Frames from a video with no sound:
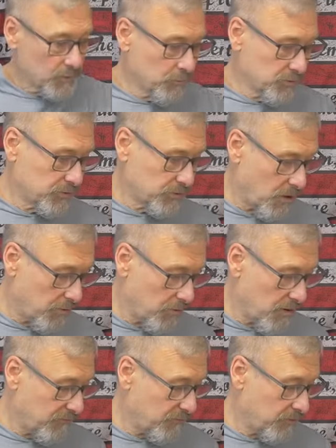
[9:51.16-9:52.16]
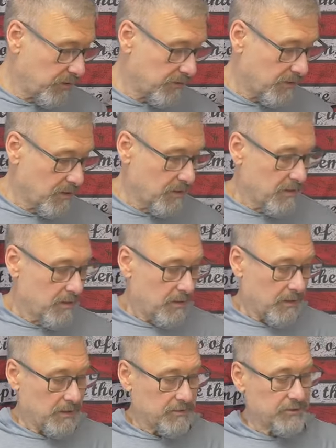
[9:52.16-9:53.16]
we'll start off with,
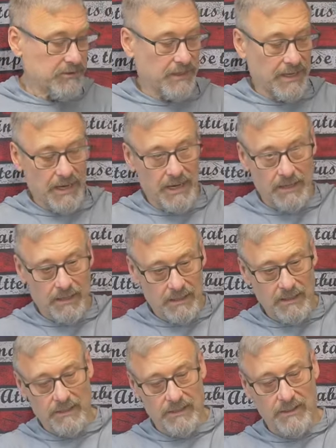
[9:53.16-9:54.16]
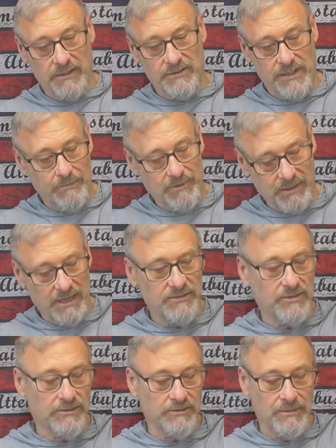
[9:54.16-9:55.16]
and this is the Canik, and it is empty.
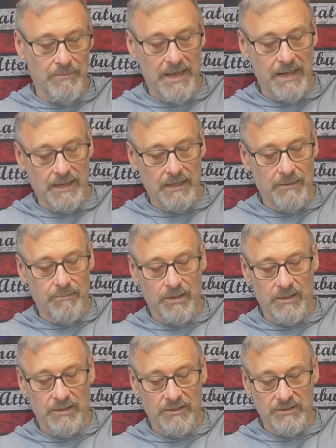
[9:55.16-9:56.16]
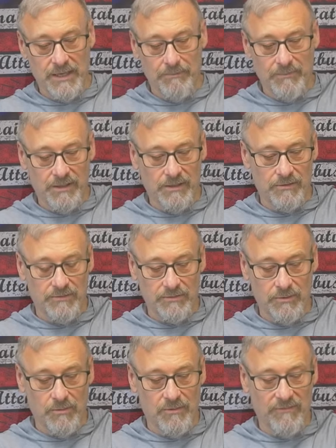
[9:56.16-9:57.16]
Yes, there's a mag in it, but it is empty. There's
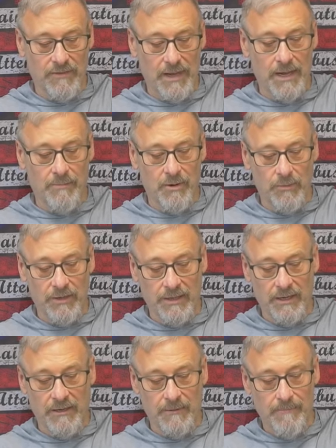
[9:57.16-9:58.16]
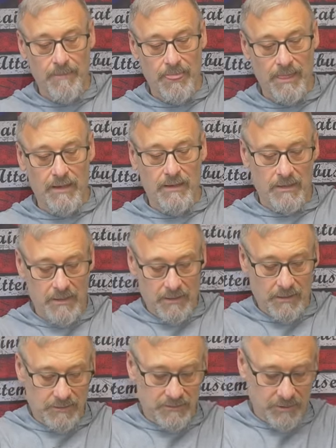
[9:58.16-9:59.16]
no ammo in there.
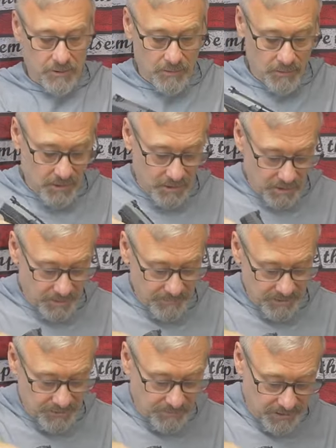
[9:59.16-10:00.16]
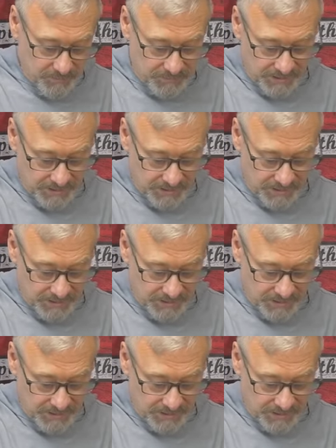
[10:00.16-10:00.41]
So, I mean, you're able